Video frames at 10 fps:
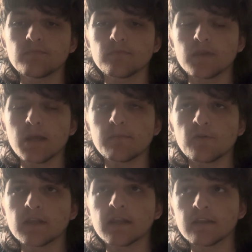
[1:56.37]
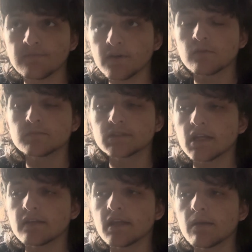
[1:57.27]
Namor in the film,
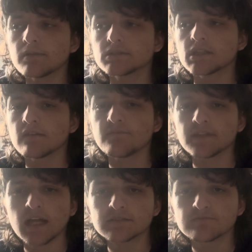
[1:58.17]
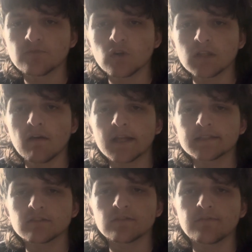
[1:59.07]
saying he was a Fantastic Four in the
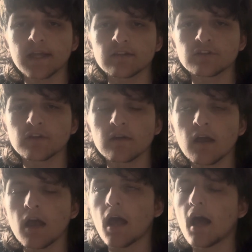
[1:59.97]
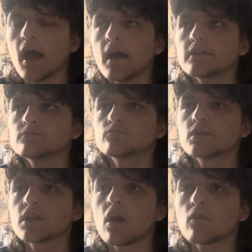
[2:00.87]
Action Revenge. And
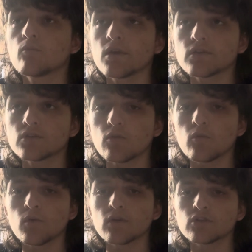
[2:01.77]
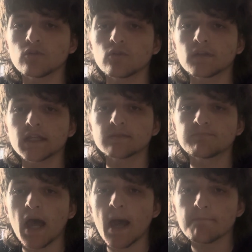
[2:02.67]
we're going to do this
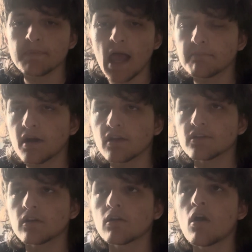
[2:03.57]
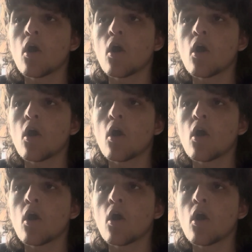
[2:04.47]
Black Panther.